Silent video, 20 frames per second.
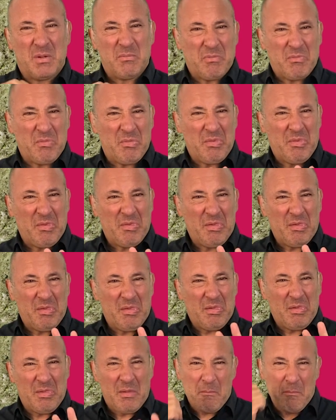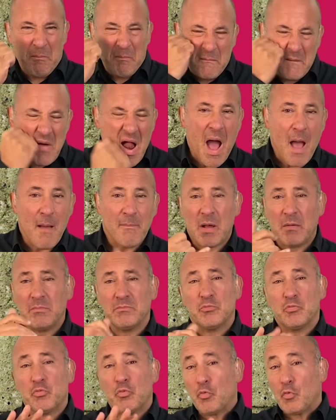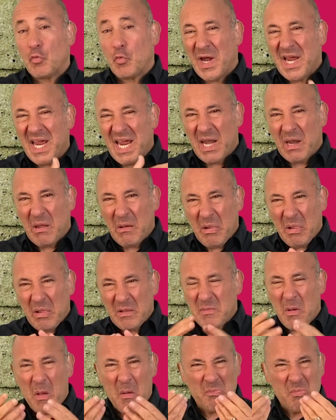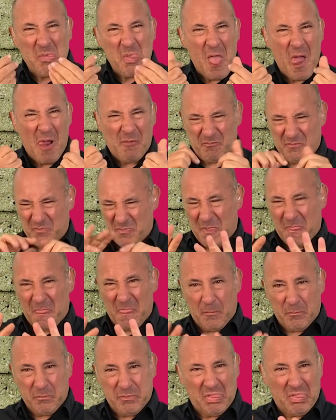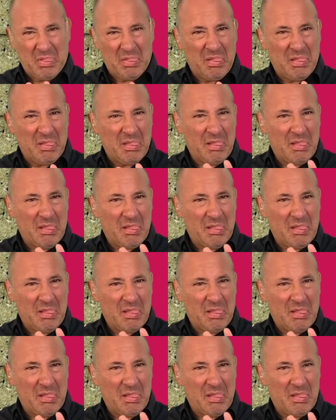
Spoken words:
It has a black or green appearance and can sometimes be slimy.